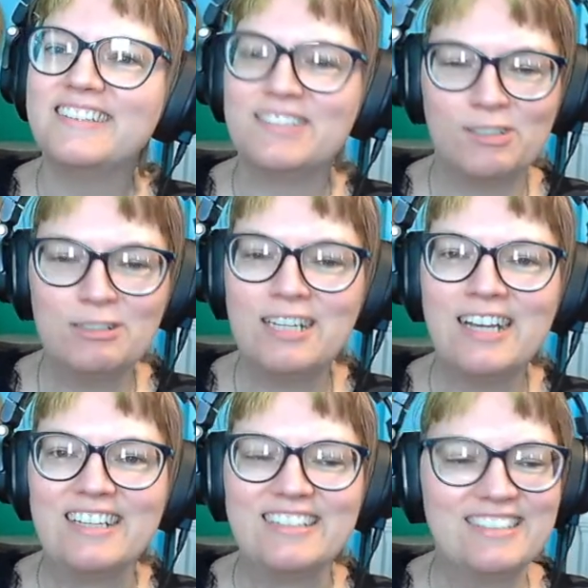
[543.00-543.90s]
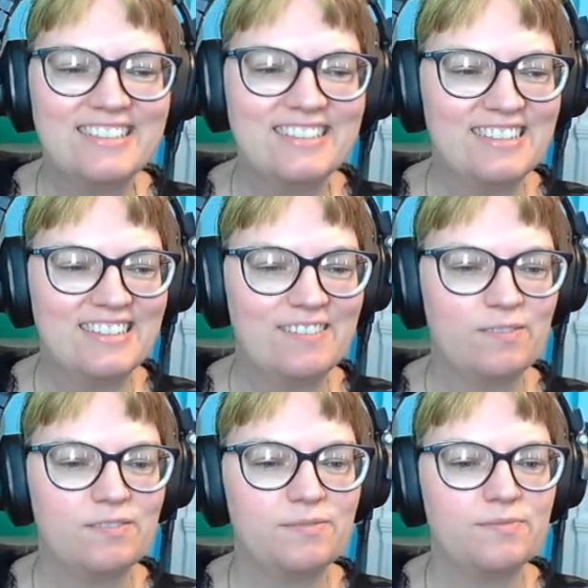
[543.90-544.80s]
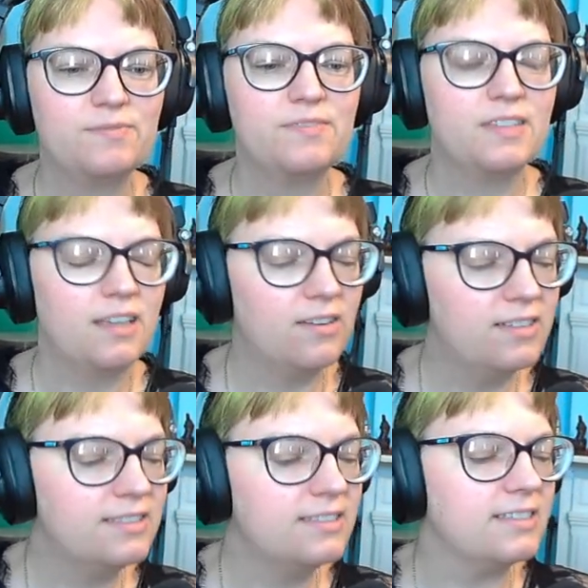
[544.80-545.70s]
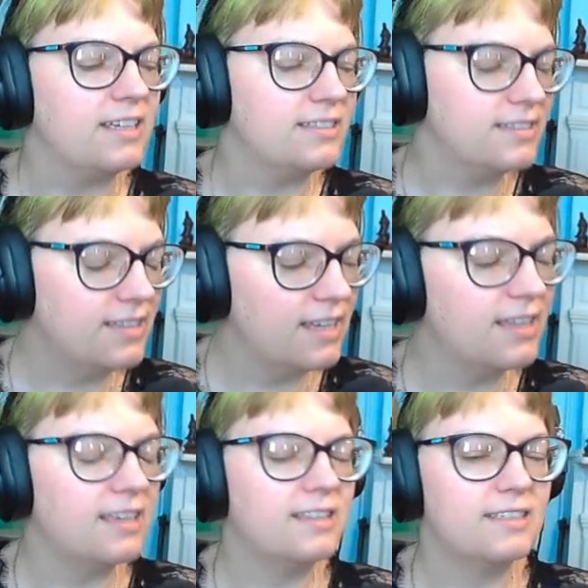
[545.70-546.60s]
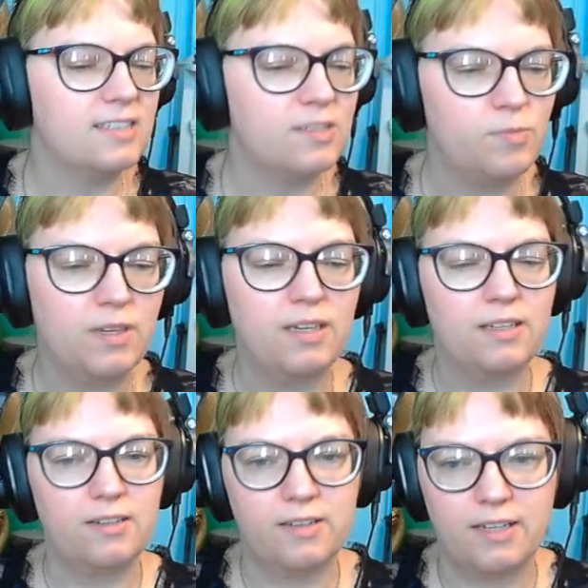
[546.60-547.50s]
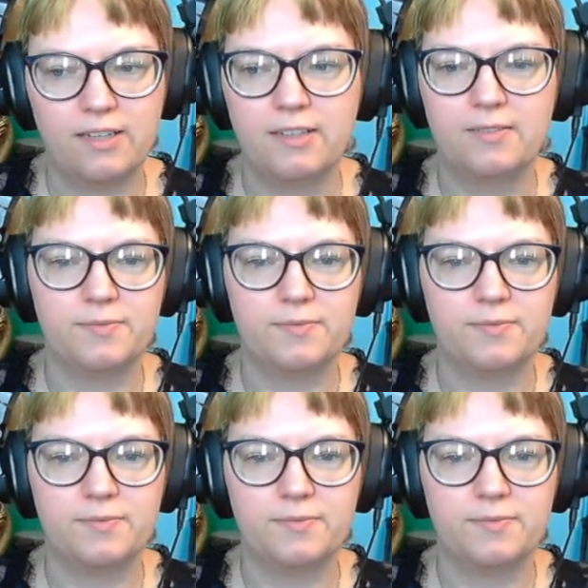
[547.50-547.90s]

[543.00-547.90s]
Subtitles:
Do tell. Oh, this is nice. I like this speed. Okay, good.